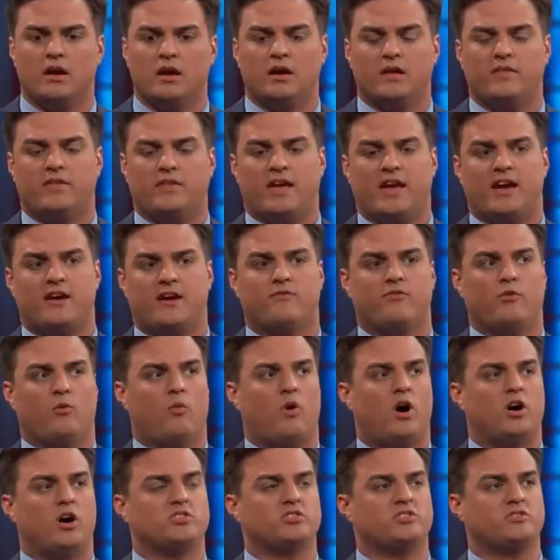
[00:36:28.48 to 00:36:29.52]
They have the
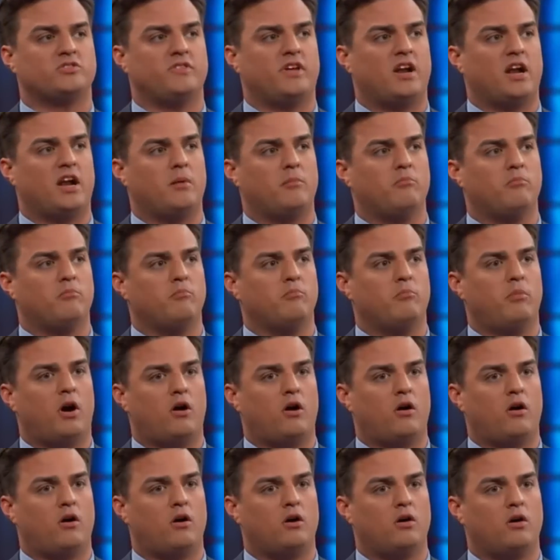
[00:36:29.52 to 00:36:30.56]
watch that I
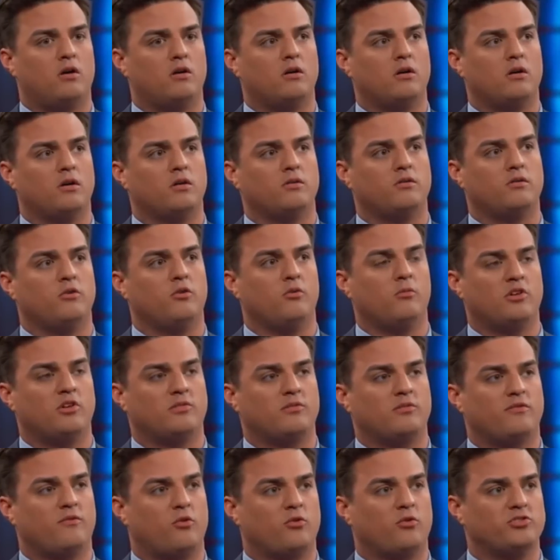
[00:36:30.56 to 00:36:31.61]
bought her 2 months
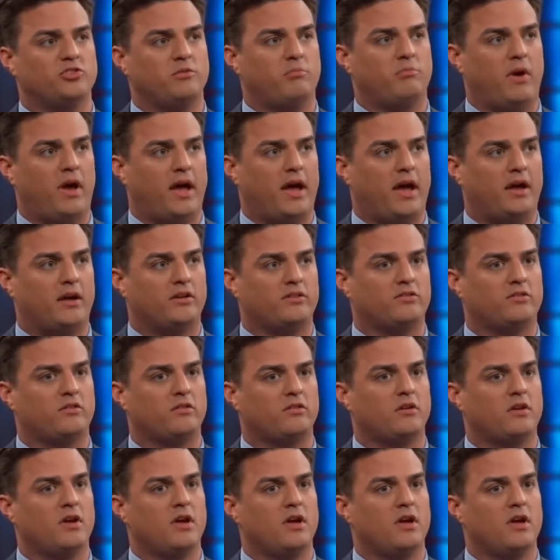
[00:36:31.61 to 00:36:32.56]
before she passed.